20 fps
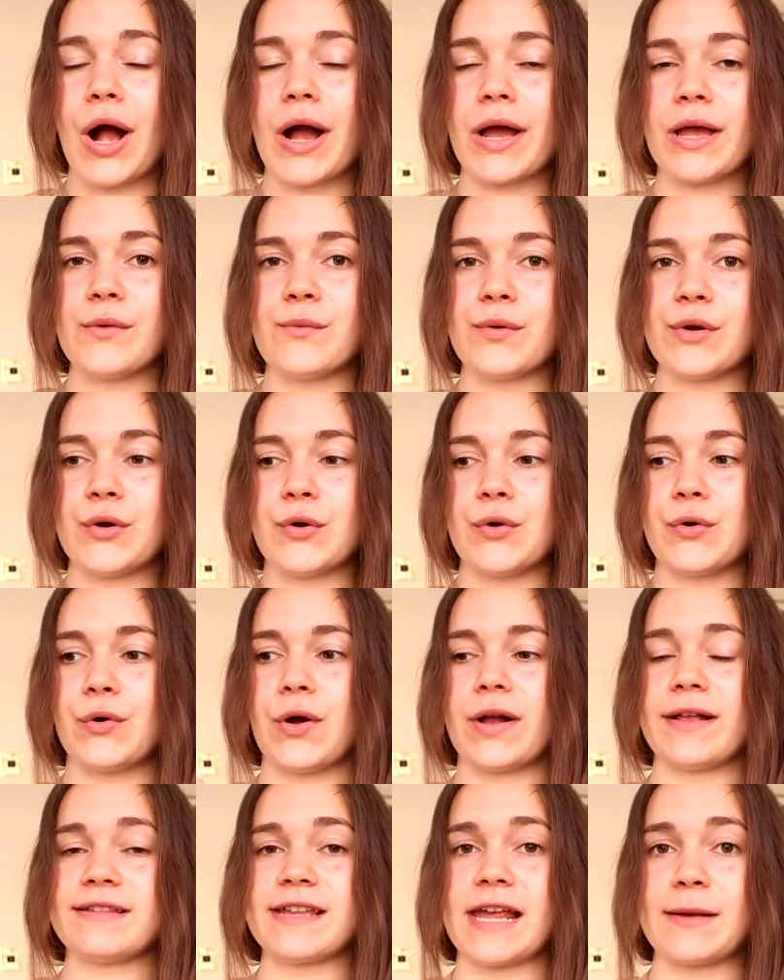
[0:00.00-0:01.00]
I will
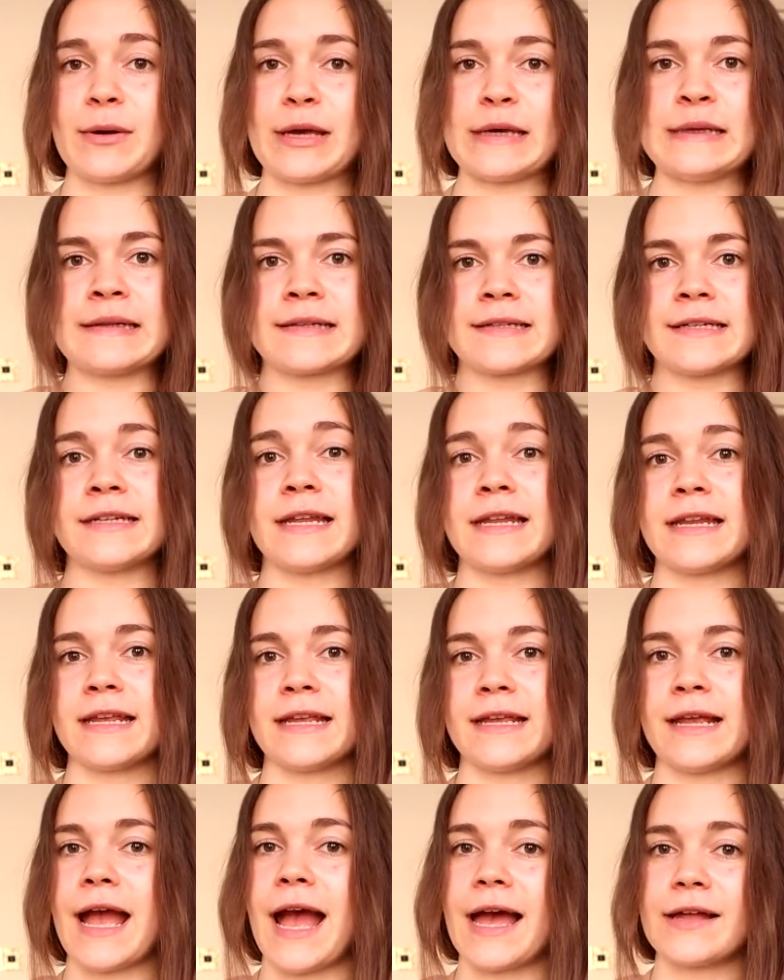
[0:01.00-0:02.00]
take my insulin and
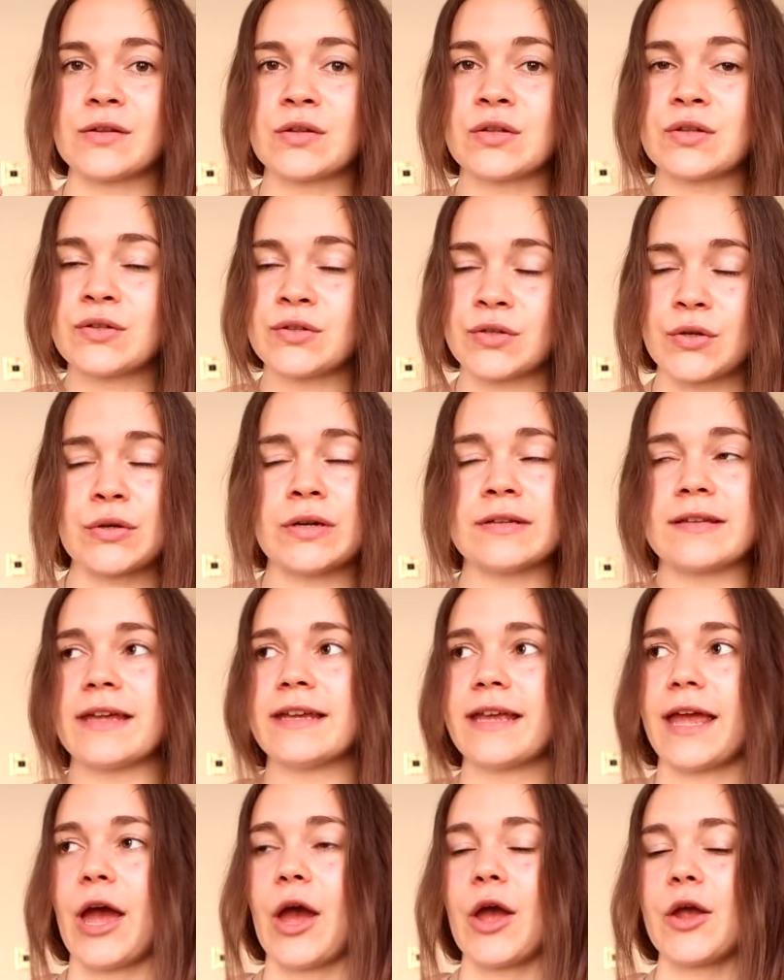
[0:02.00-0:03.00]
eat as soon as I
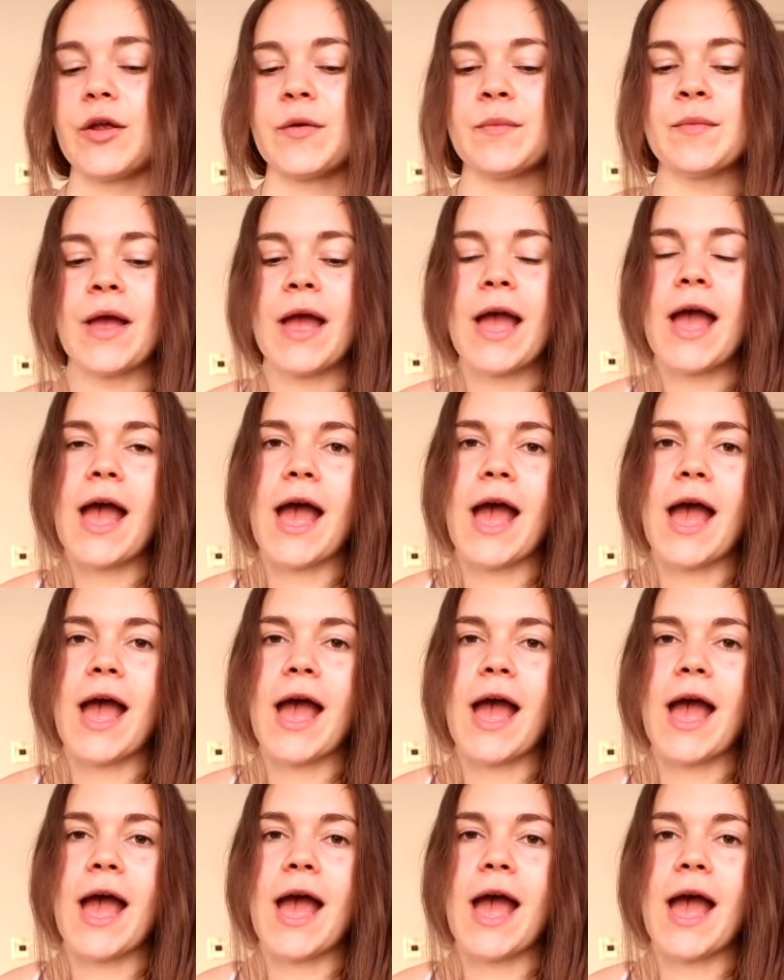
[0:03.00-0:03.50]
get home.